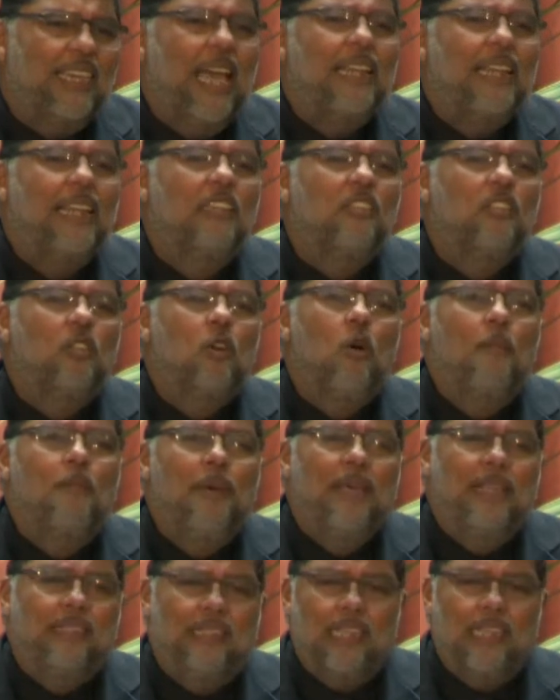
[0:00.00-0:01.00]
getting so
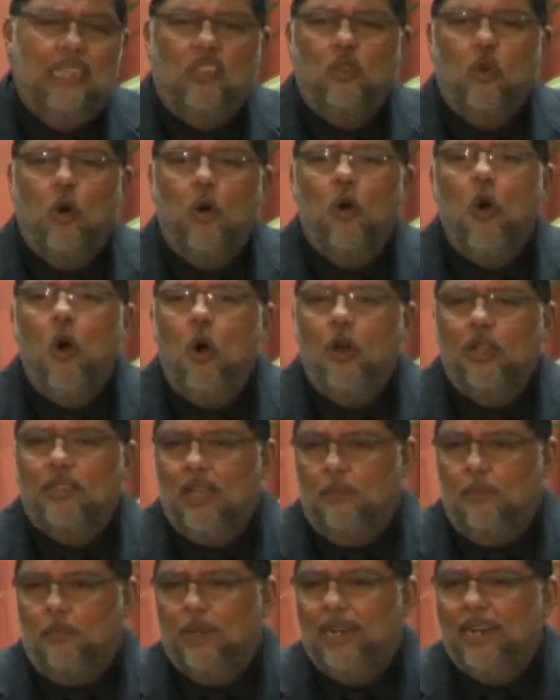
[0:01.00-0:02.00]
busy, so caught
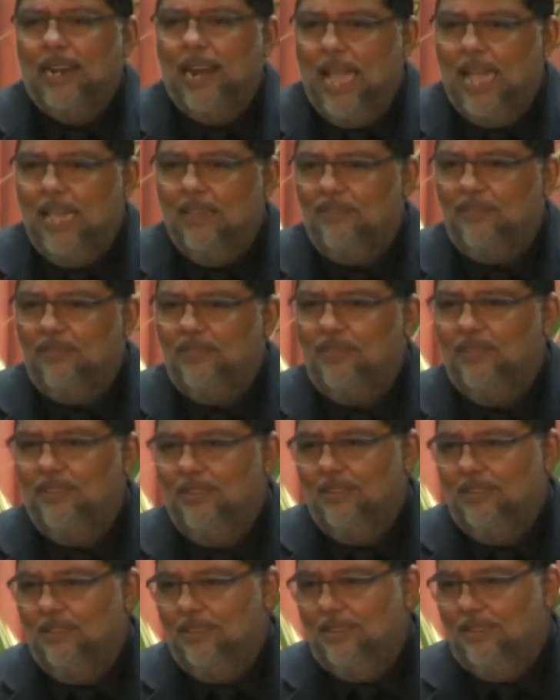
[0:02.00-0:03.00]
up with life,
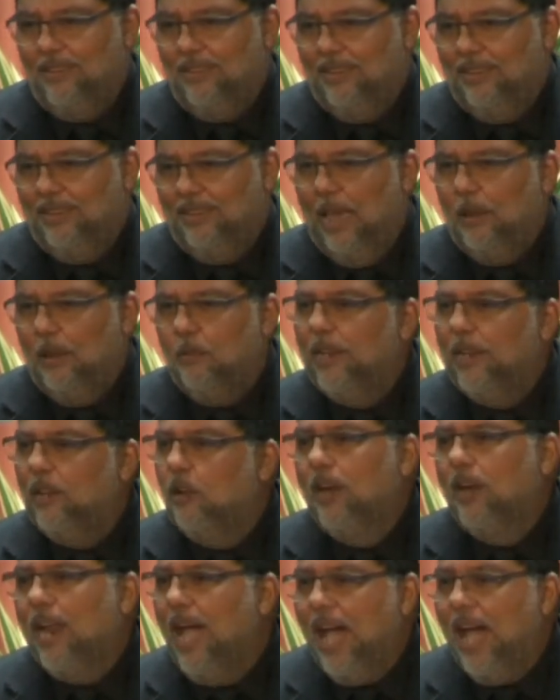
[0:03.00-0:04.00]
that we
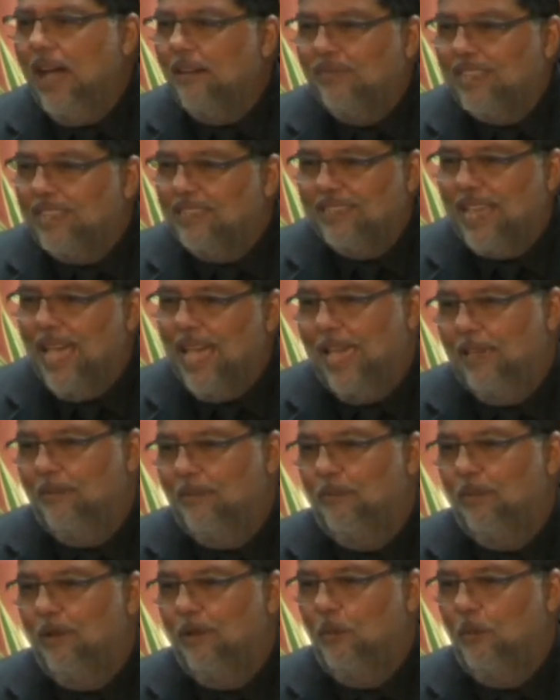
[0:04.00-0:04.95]
don't have the time.